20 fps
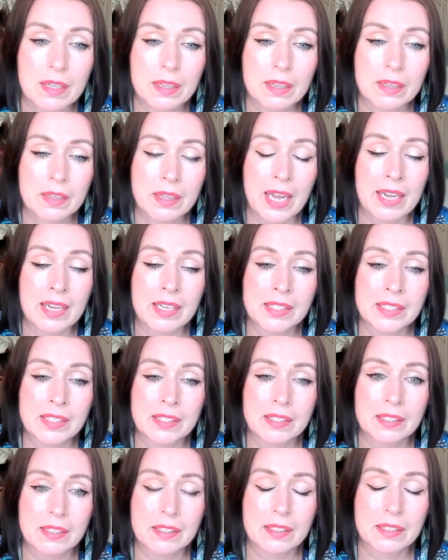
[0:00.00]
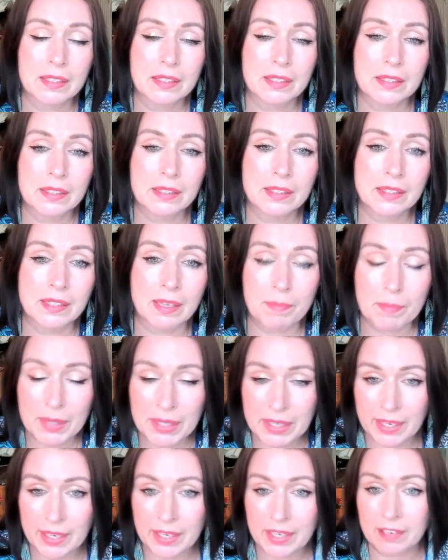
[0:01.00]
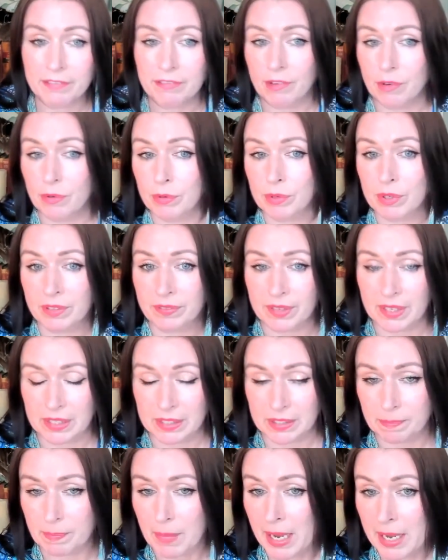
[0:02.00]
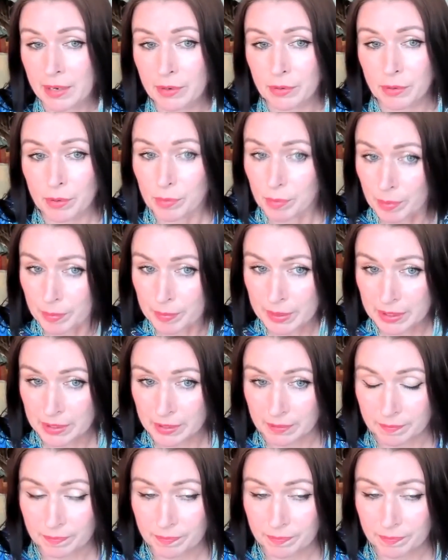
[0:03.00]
there's something here for all of us, man or woman.